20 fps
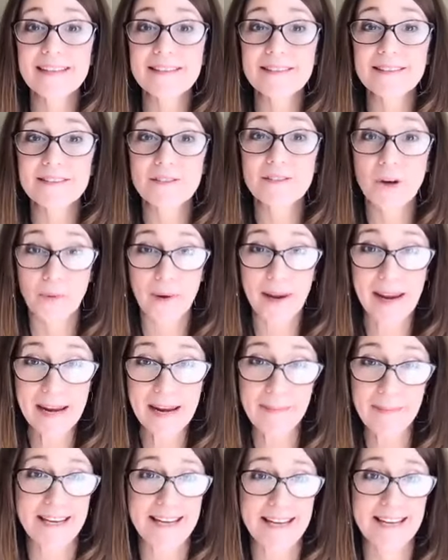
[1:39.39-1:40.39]
So
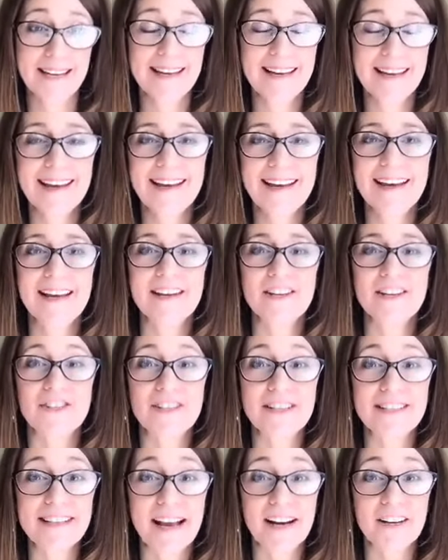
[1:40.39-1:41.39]
Amy,
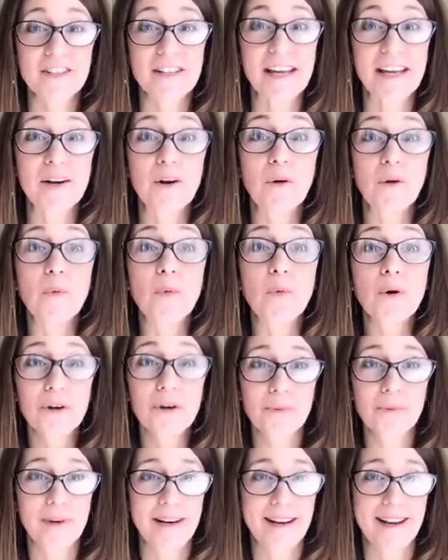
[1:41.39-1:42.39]
she's actually an
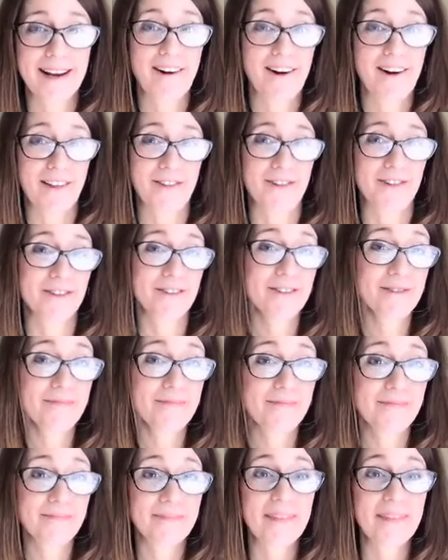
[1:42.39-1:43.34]
award winning author